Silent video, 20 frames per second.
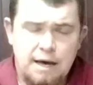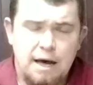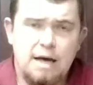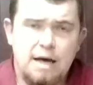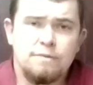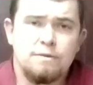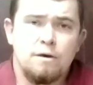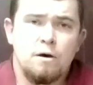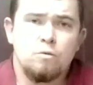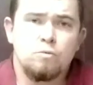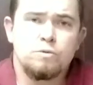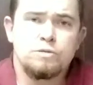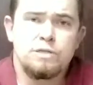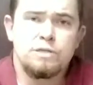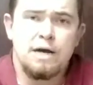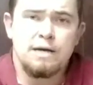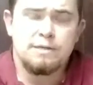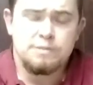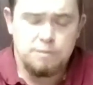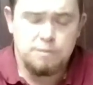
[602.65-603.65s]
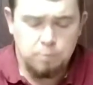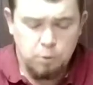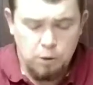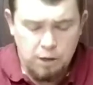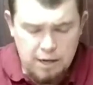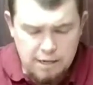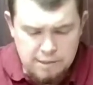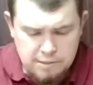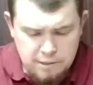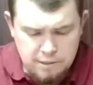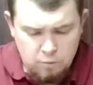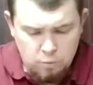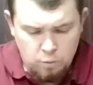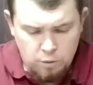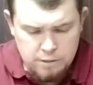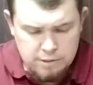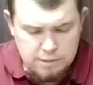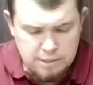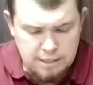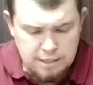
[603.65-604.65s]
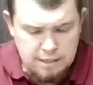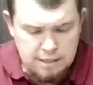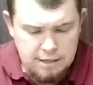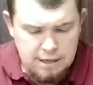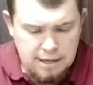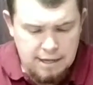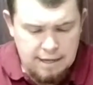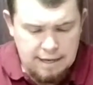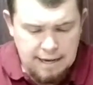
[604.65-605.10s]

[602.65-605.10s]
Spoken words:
I thought was not surprising, where it said